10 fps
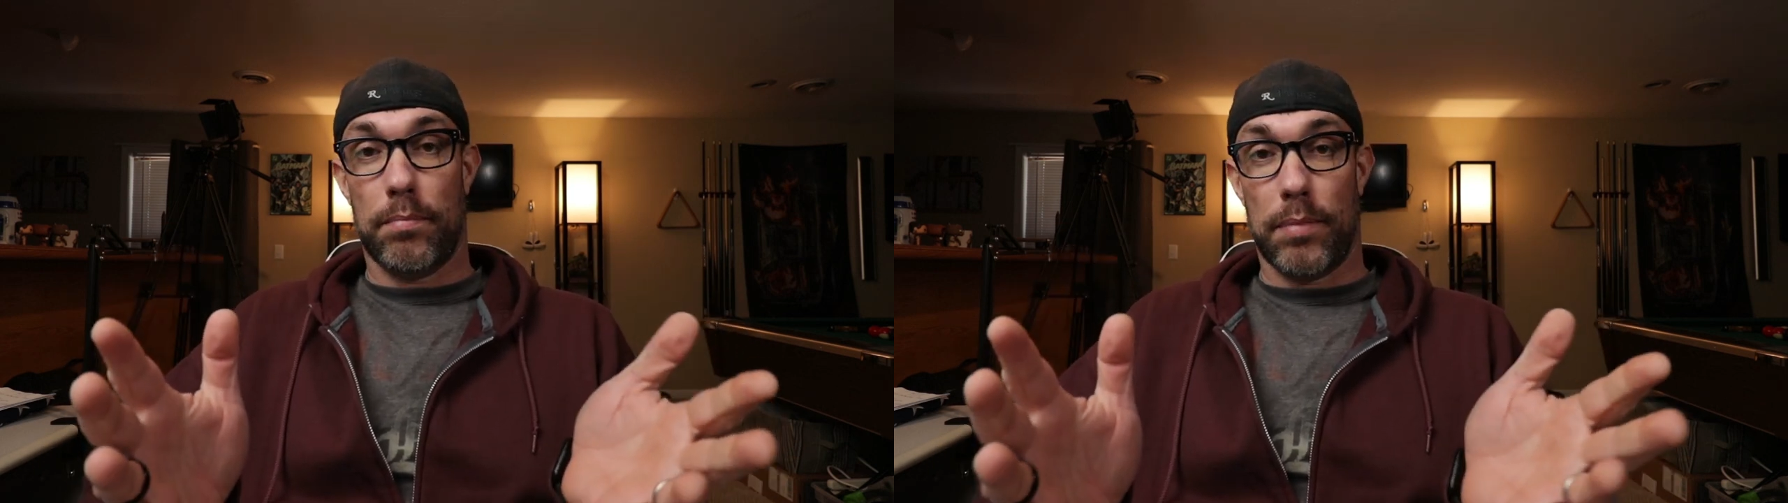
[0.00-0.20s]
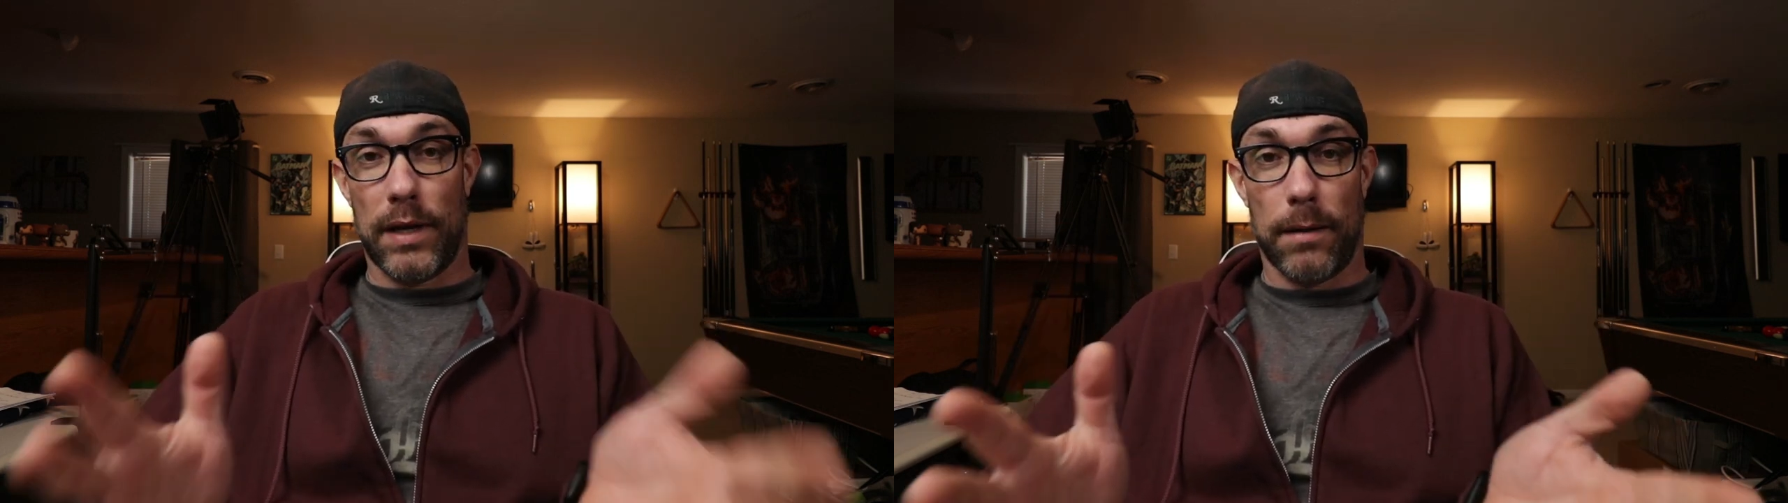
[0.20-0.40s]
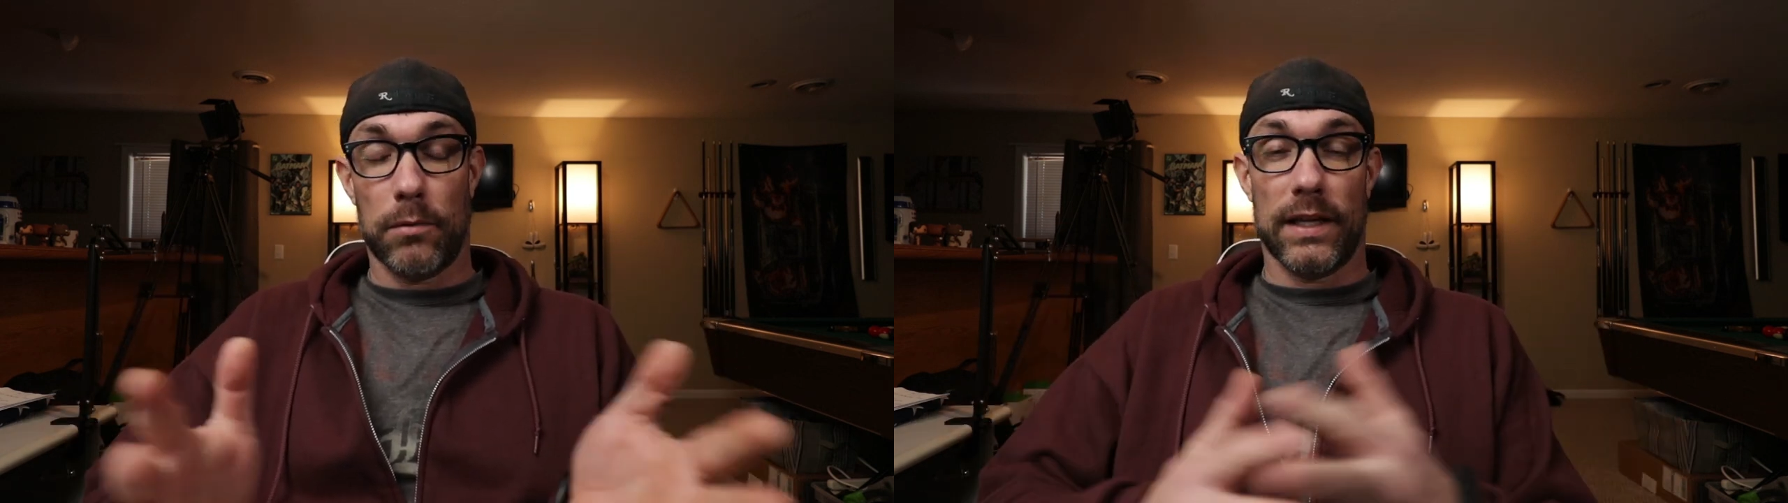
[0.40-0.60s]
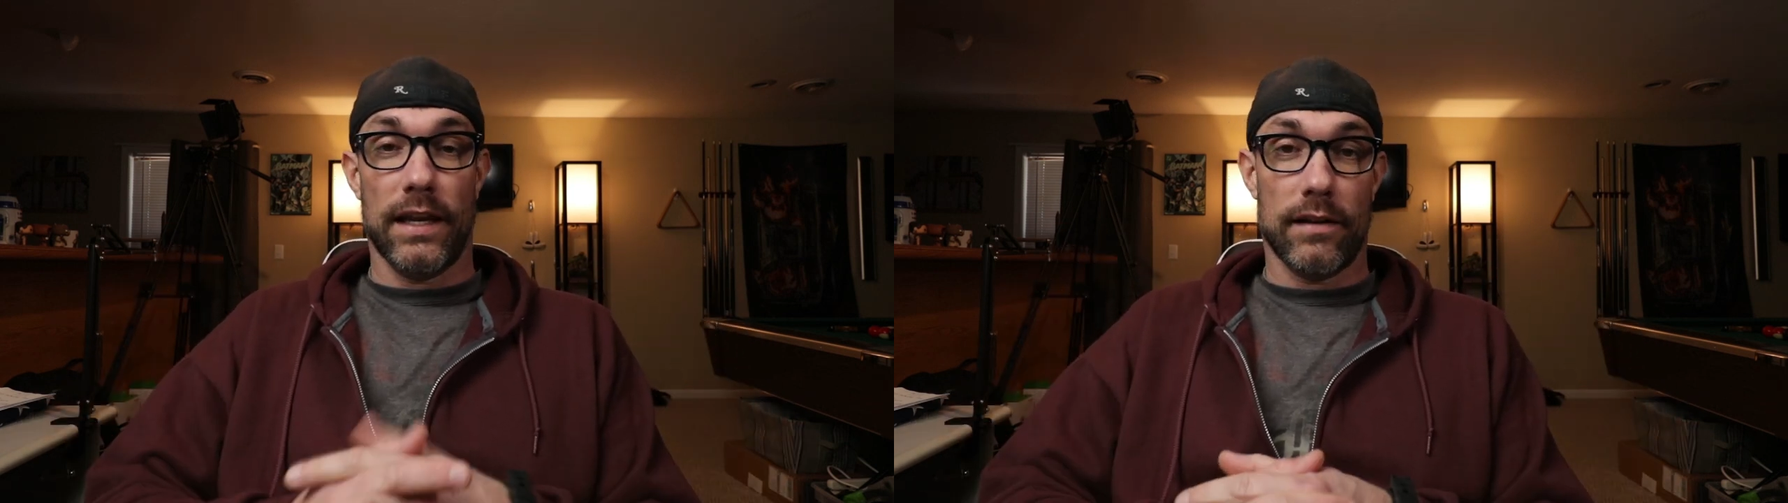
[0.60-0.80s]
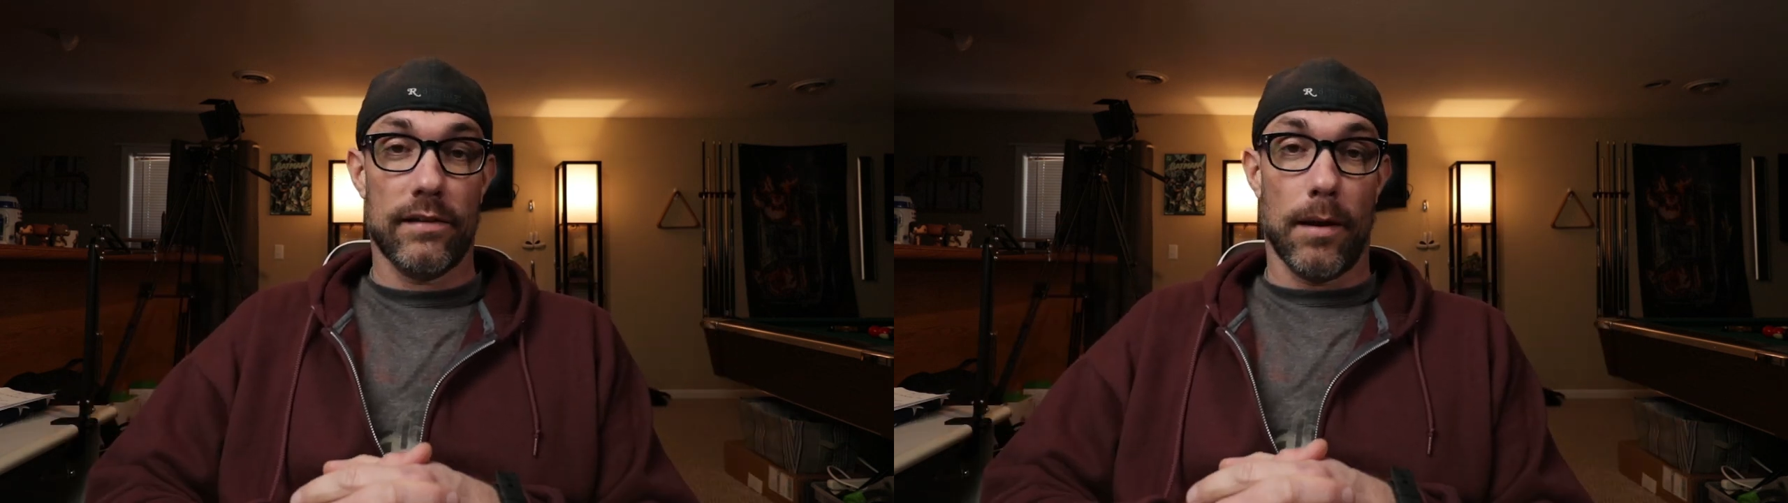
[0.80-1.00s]
been able to
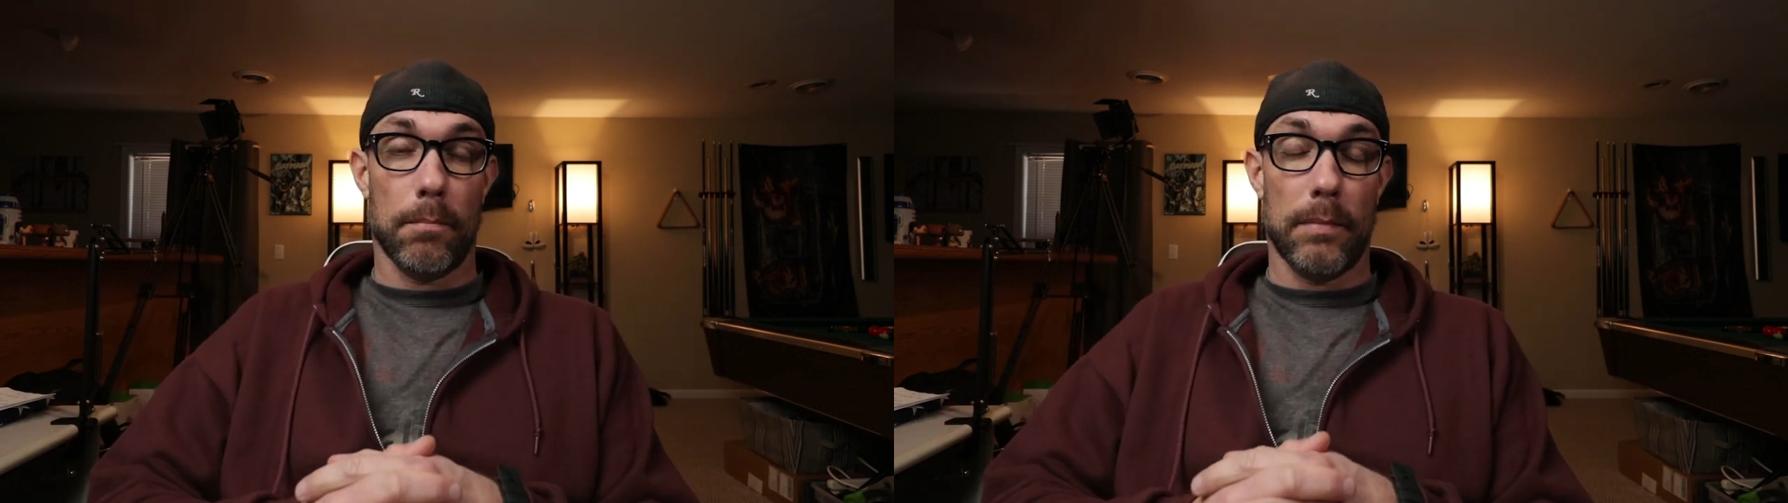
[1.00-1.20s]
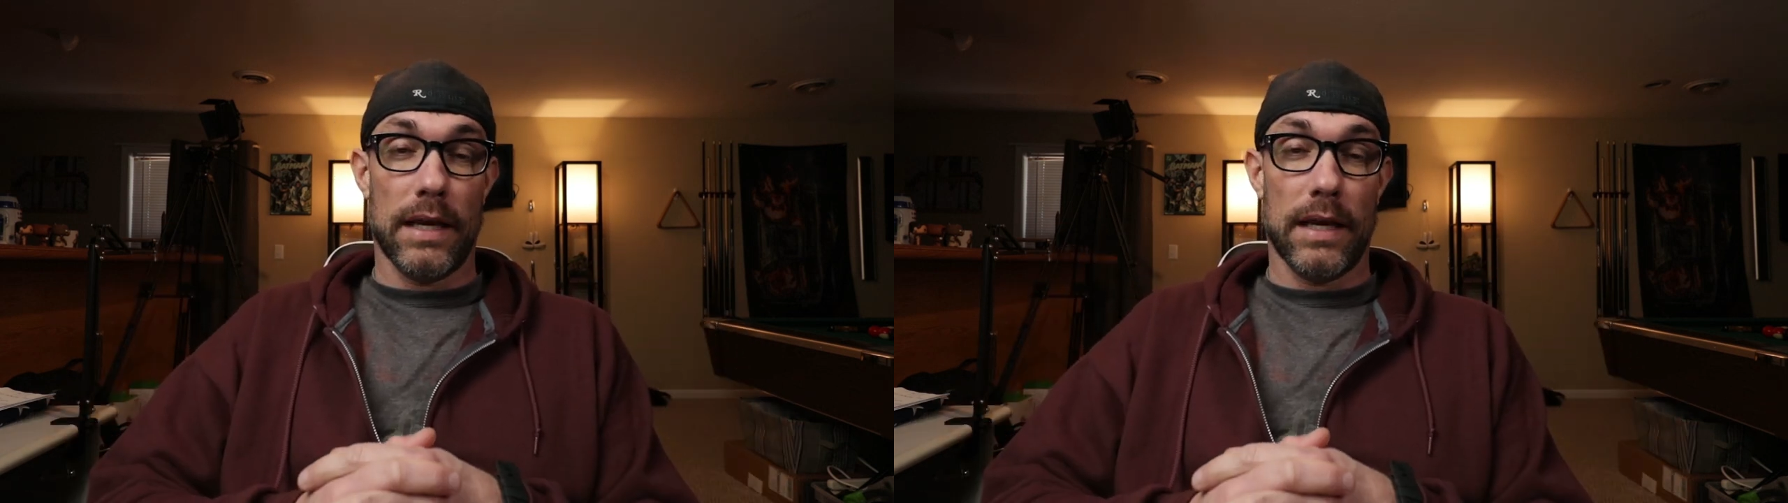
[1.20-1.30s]
get some